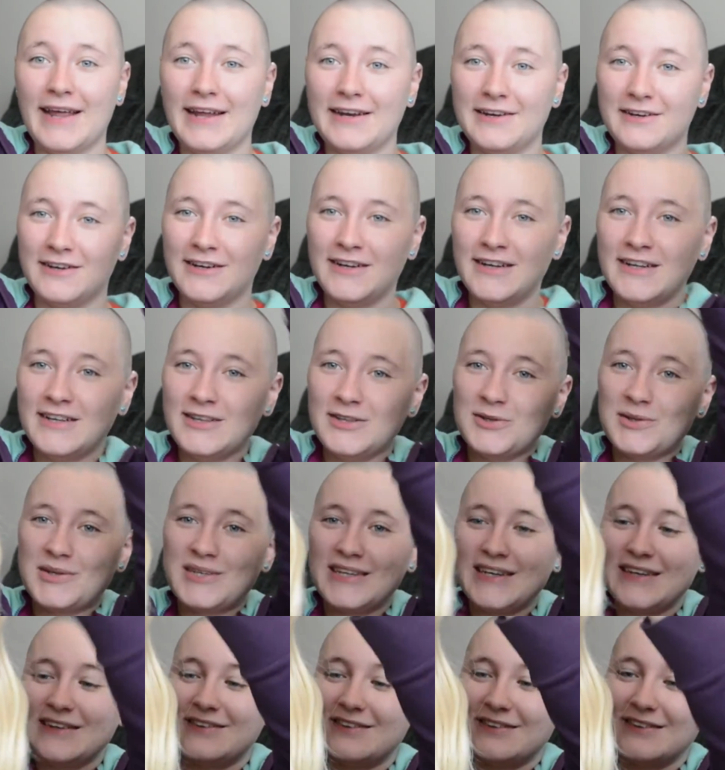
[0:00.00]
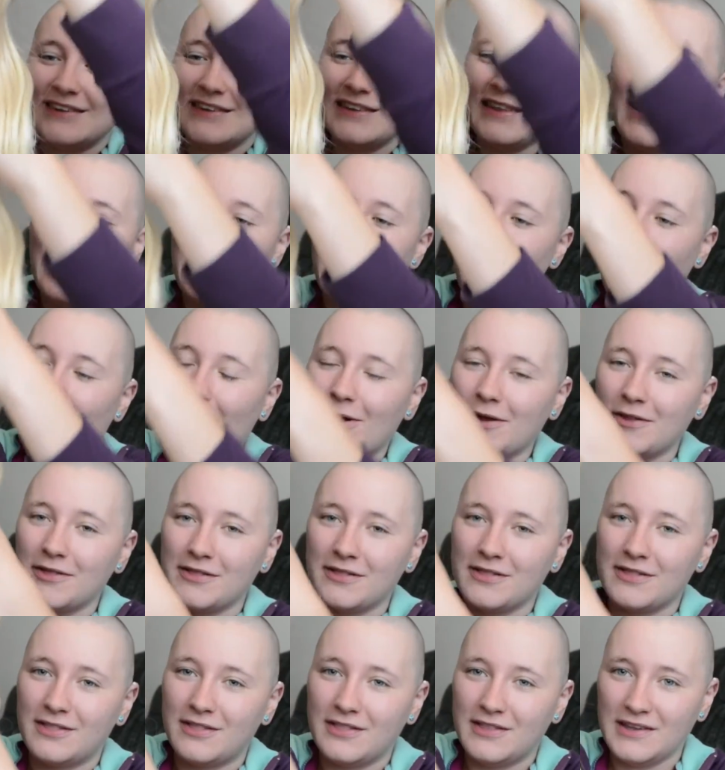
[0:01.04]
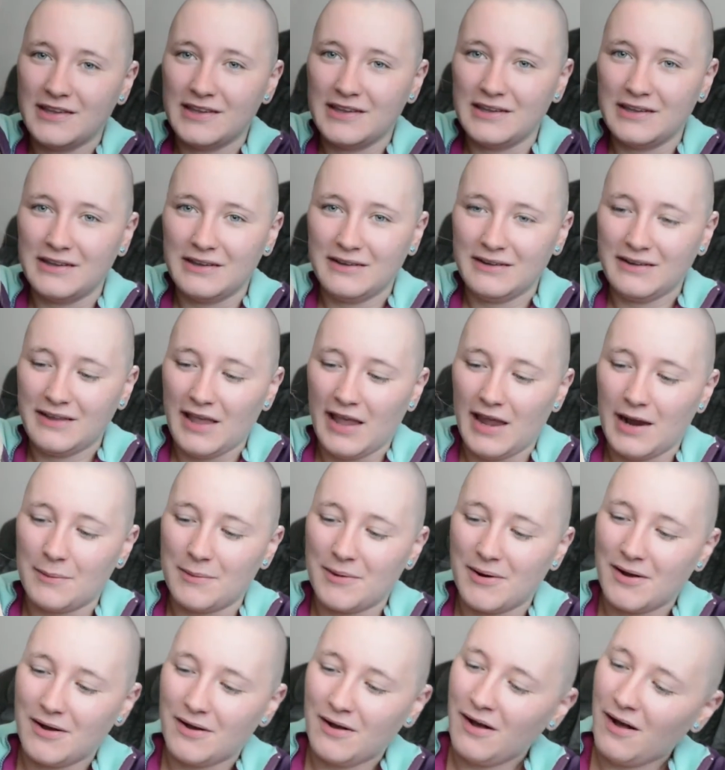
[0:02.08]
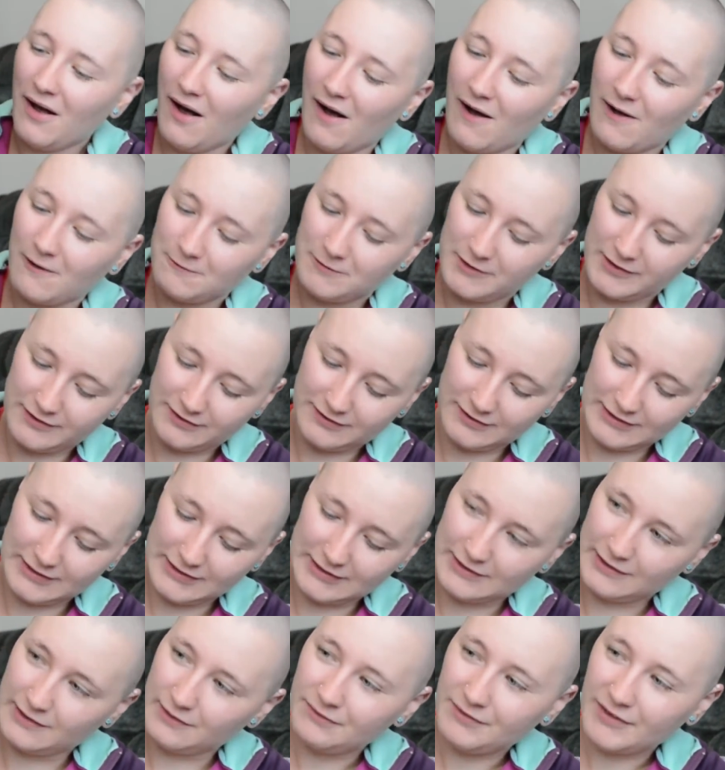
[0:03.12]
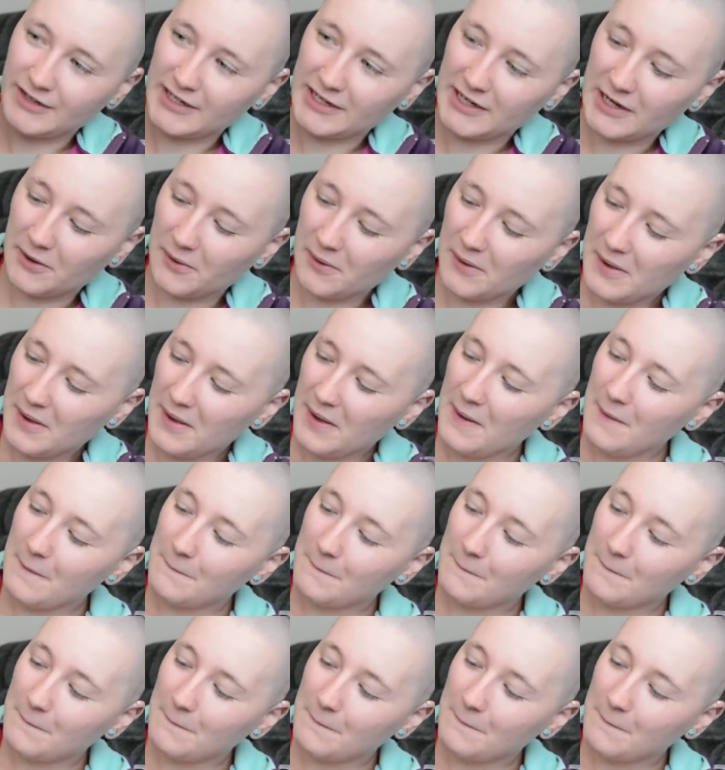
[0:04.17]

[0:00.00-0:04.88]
And you can see that on the camera, obviously in the video,